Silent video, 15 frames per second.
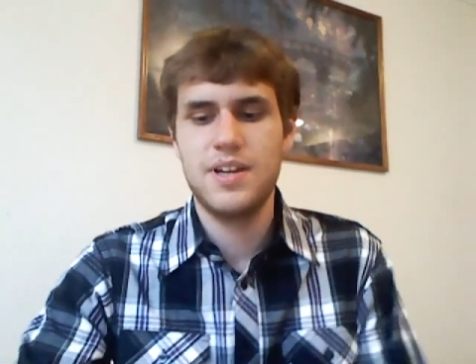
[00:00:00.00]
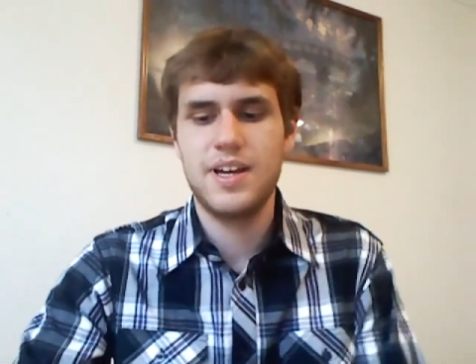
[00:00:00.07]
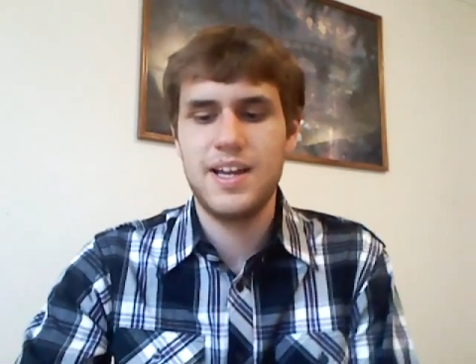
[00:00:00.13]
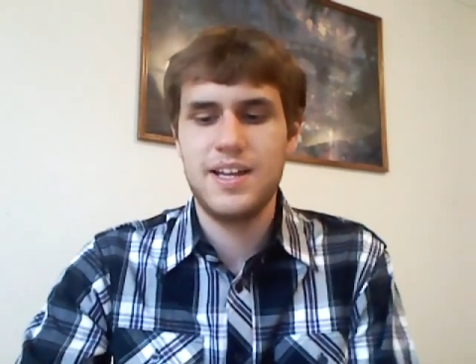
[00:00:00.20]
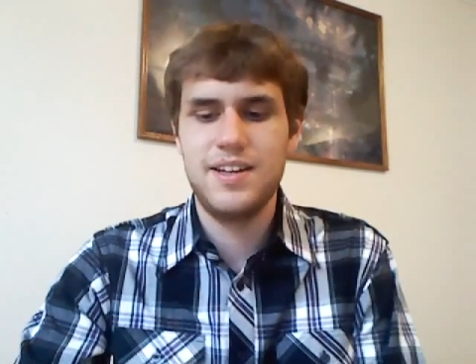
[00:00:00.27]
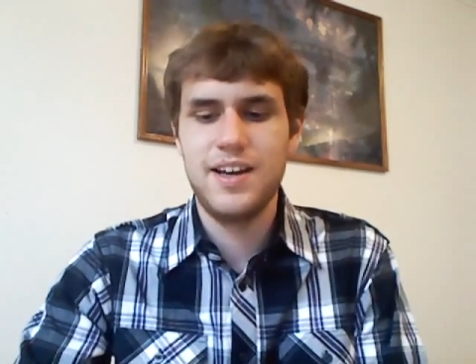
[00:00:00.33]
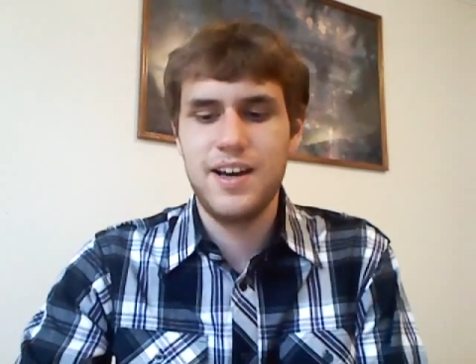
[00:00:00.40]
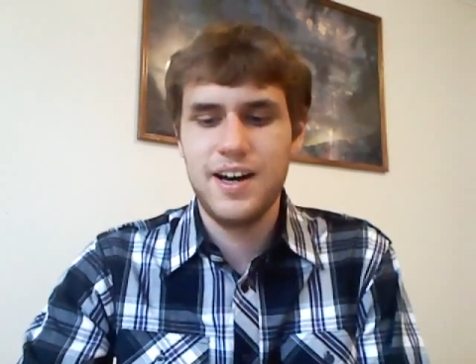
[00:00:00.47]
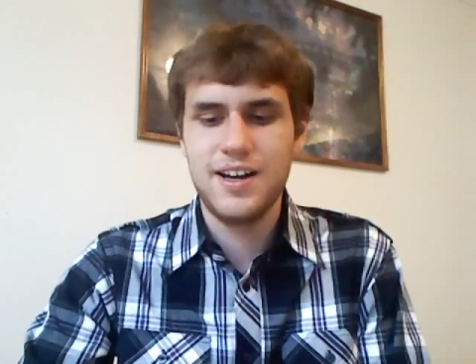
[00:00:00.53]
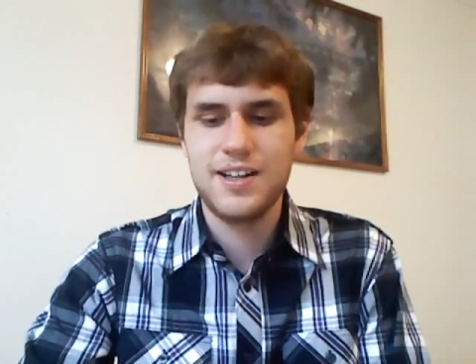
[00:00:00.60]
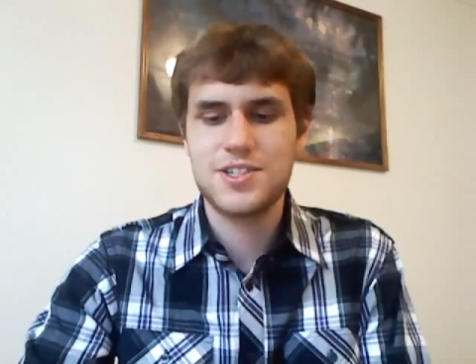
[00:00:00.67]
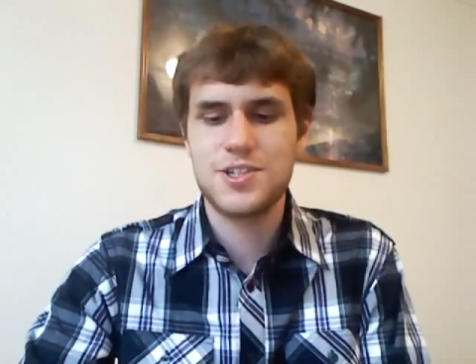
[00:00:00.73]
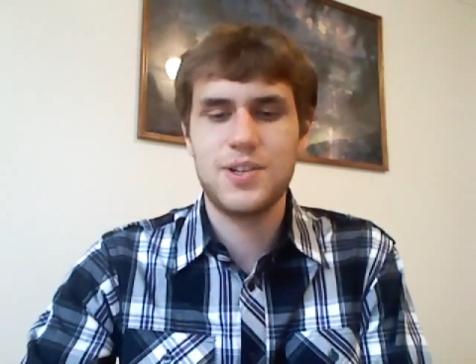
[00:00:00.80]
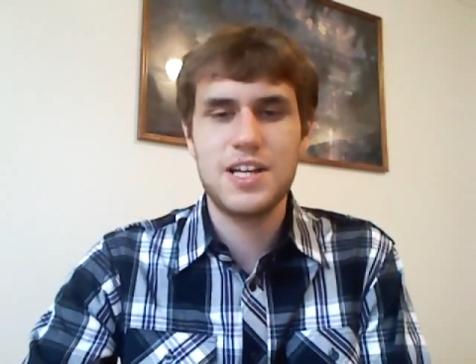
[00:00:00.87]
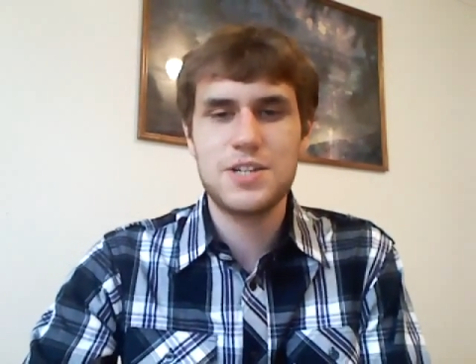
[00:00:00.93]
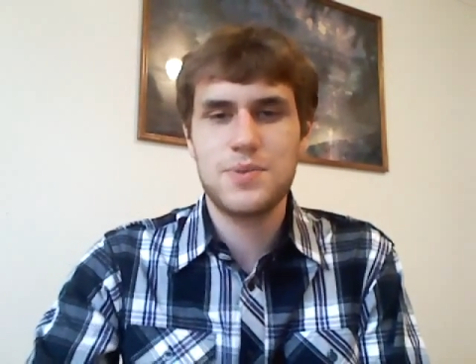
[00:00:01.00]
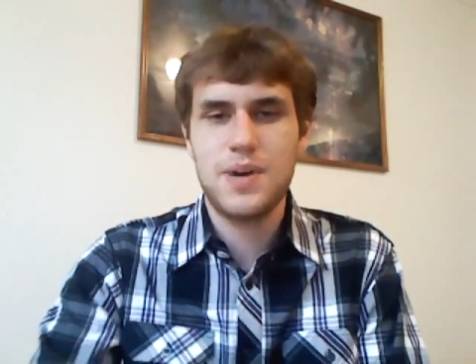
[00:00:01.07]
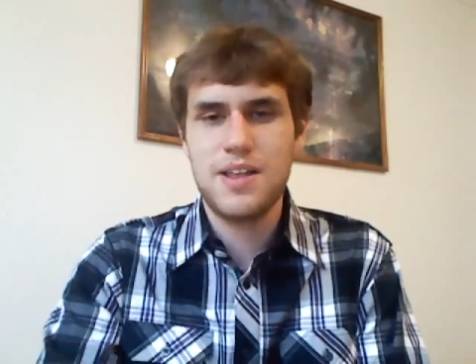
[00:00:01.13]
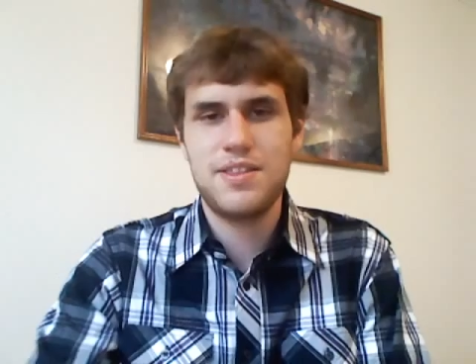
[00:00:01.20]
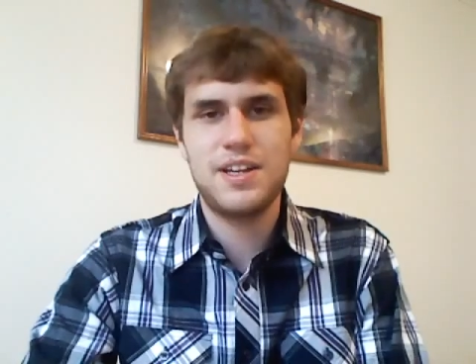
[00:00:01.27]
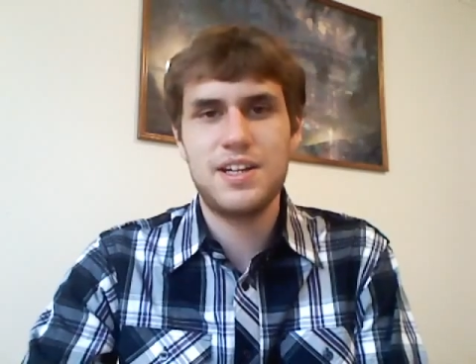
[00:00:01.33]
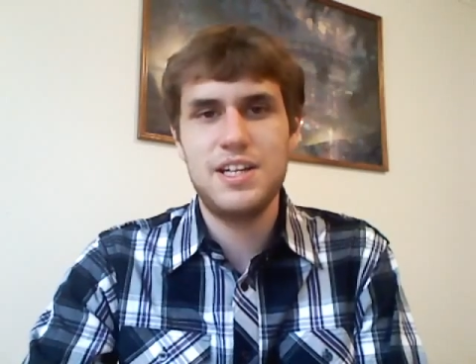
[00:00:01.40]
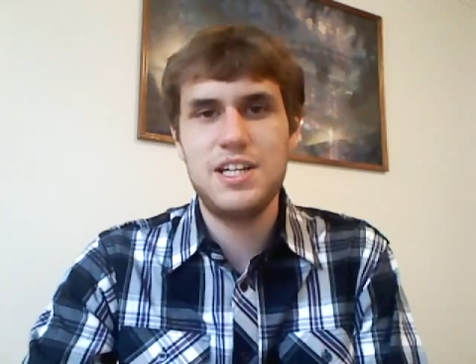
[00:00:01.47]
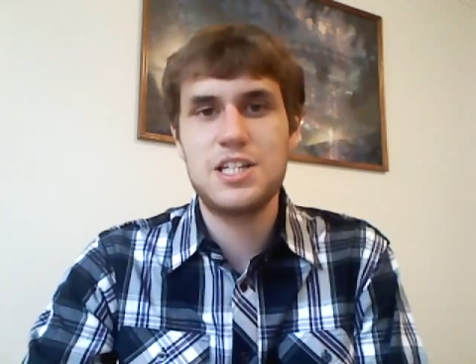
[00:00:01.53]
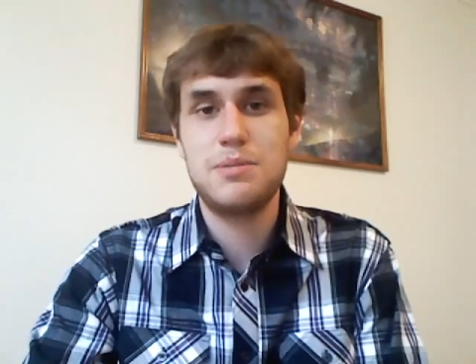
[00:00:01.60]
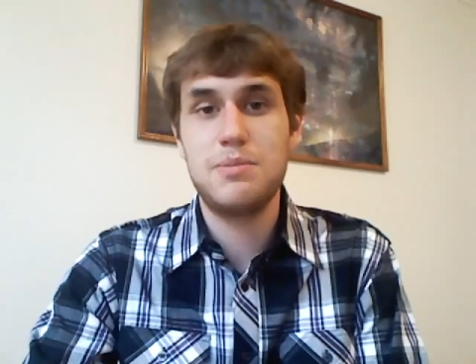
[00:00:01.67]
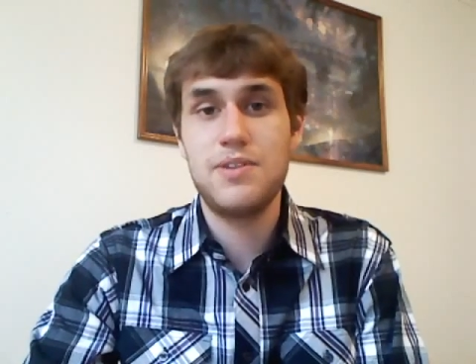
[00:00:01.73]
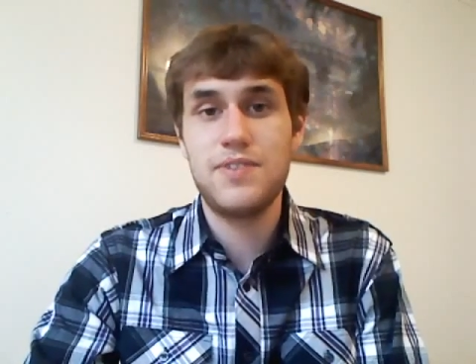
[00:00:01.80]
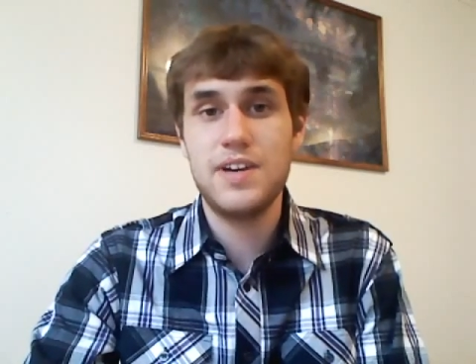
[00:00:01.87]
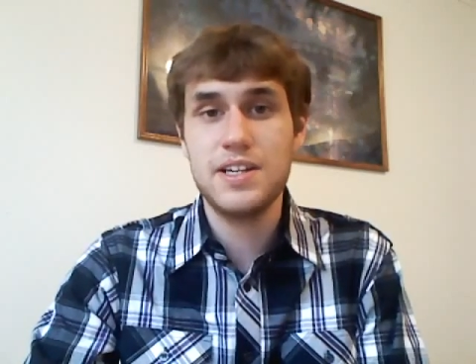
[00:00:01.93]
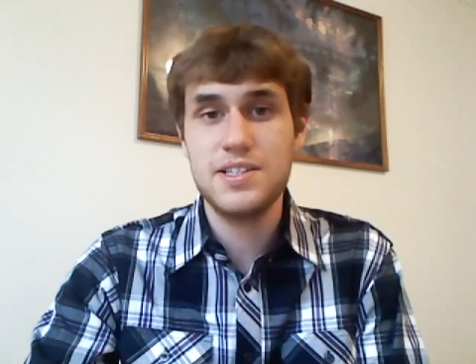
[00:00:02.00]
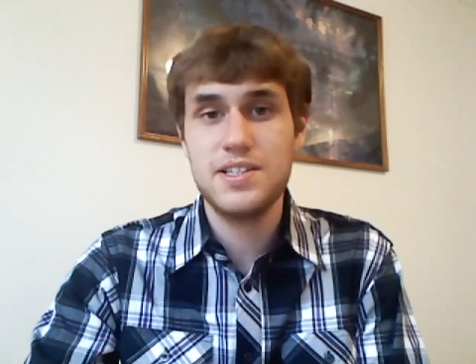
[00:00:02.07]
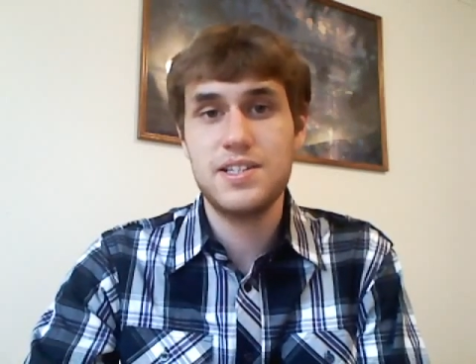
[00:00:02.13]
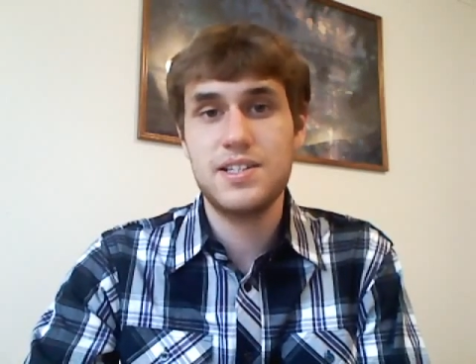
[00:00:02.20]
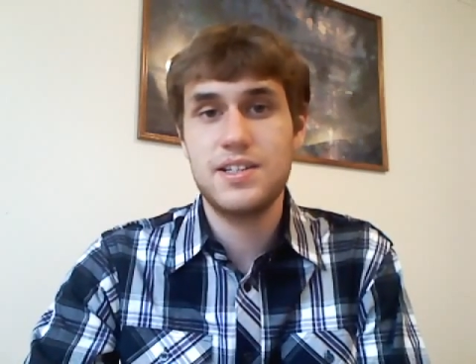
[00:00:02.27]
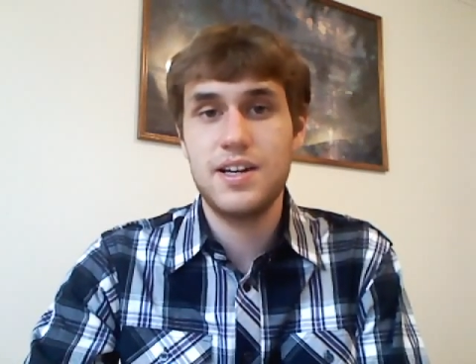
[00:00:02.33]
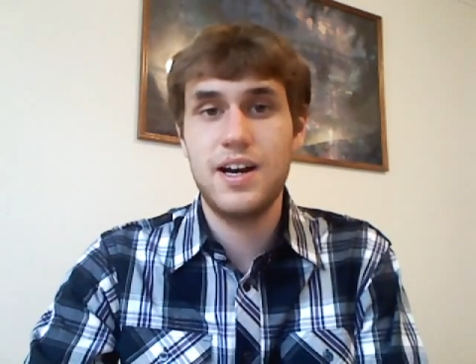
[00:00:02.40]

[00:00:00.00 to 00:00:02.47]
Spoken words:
And so that's what I think needs to be fixed.